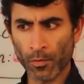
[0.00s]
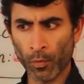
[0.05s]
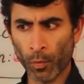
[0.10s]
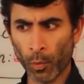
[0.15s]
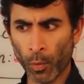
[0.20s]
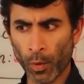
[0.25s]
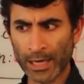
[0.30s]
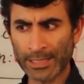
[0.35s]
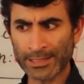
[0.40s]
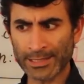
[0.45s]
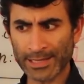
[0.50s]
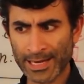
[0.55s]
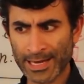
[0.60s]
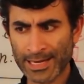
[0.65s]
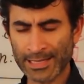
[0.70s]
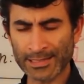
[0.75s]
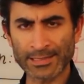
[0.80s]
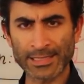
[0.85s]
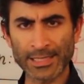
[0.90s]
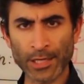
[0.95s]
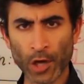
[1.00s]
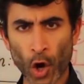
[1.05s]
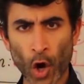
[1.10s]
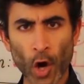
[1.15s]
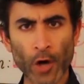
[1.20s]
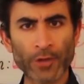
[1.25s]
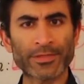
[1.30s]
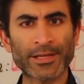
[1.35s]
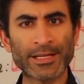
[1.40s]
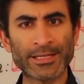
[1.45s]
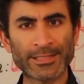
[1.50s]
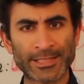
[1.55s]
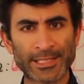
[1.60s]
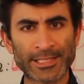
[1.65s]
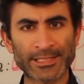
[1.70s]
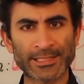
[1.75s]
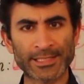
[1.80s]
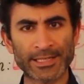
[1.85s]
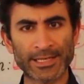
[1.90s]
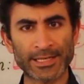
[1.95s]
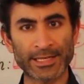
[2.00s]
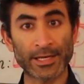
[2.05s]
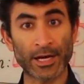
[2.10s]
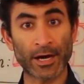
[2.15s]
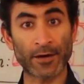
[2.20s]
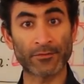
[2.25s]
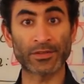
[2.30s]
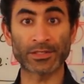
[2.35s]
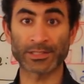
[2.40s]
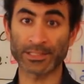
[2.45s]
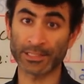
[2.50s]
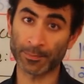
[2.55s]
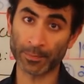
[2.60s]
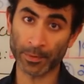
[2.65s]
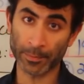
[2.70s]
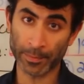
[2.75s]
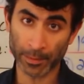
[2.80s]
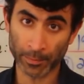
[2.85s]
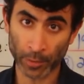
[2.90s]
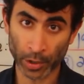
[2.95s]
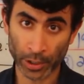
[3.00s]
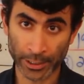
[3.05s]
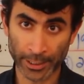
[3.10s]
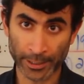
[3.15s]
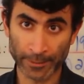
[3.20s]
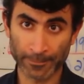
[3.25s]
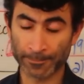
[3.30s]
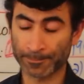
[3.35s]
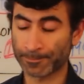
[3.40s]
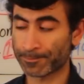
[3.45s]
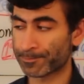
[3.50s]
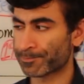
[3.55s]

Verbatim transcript: what is the authenticity of the supplement market?